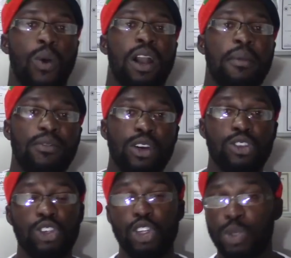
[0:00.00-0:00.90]
Welcome everyone
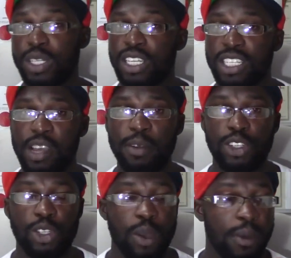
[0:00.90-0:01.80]
to Junosuede, just to come with
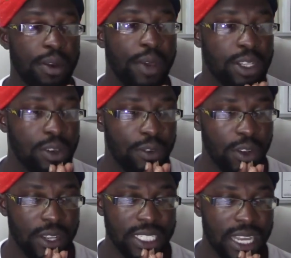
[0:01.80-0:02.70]
you. So I'm going to react to a
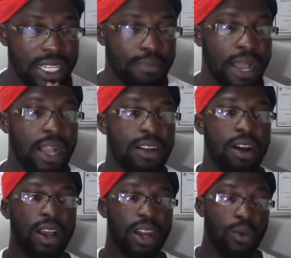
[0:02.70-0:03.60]
video entitled
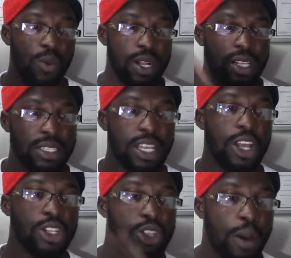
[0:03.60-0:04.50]
Bangkok, the world's
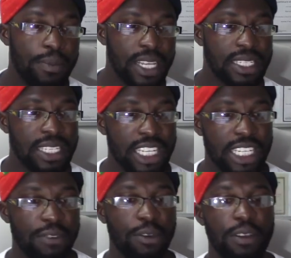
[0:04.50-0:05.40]
top
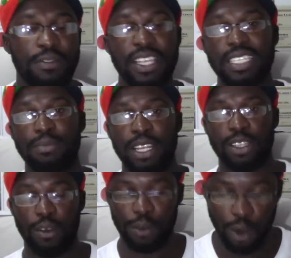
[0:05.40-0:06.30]
destination for investment.
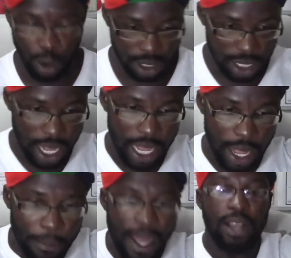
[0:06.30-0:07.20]
Of course,
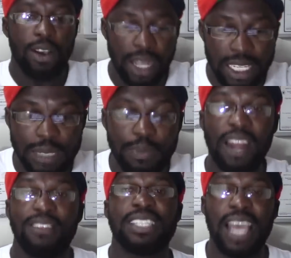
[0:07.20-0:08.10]
Bangkok is
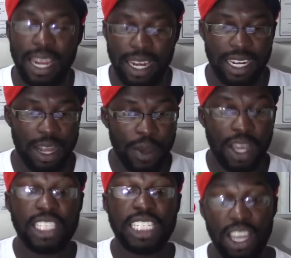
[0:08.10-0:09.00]
part of Thailand and we're
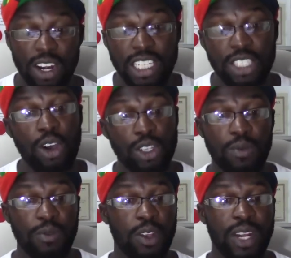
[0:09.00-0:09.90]
going to check out this
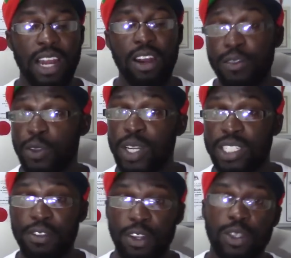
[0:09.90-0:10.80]
awesome video. And I love to watch
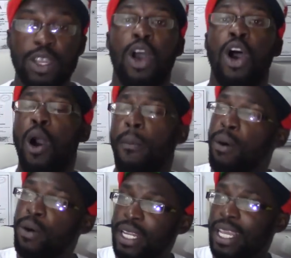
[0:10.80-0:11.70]
videos
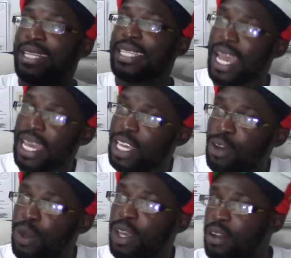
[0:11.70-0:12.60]
about the entire
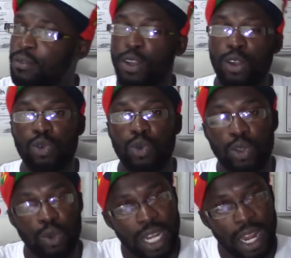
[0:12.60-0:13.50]
area and videos
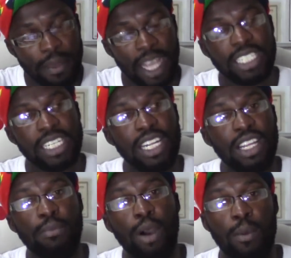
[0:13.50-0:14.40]
which will let me actually
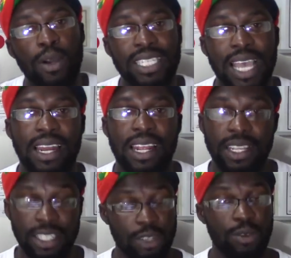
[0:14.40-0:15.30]
learn more about Thailand
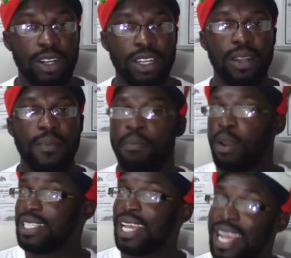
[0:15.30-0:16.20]
and surrounding.
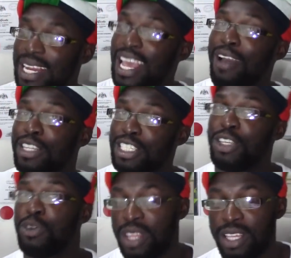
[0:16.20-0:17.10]
Because I can
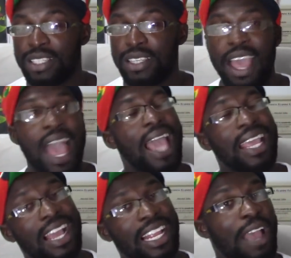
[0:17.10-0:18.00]
guarantee you this, I
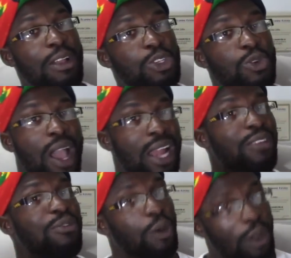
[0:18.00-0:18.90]
can't guarantee you I'll
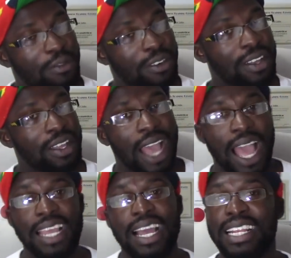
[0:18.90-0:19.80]
live forever.
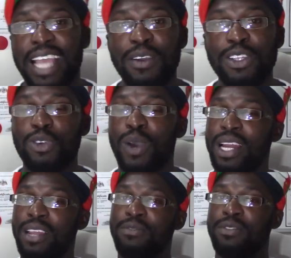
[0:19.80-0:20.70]
I can't guarantee you I'll
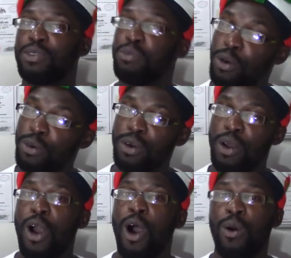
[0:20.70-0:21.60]
live tomorrow.
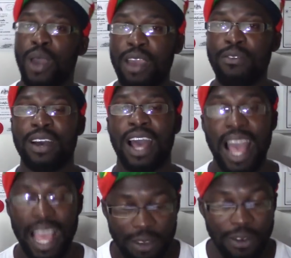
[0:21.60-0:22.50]
However,
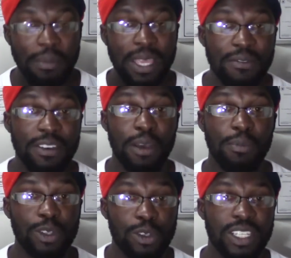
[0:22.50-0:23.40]
if I'm given the
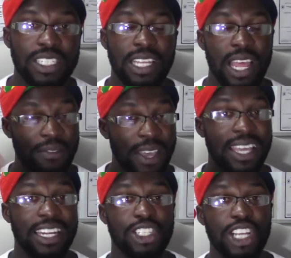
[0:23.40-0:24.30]
opportunity and if I
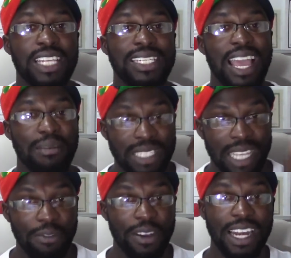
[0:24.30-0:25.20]
get the chance, I am
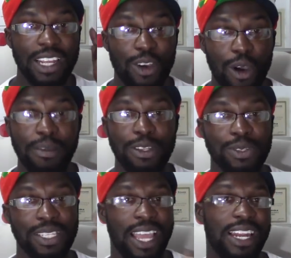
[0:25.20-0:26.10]
definitely coming to
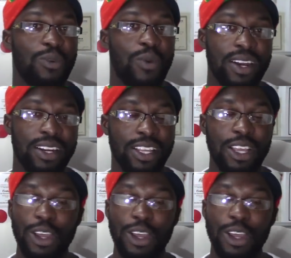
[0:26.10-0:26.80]
Thailand one day.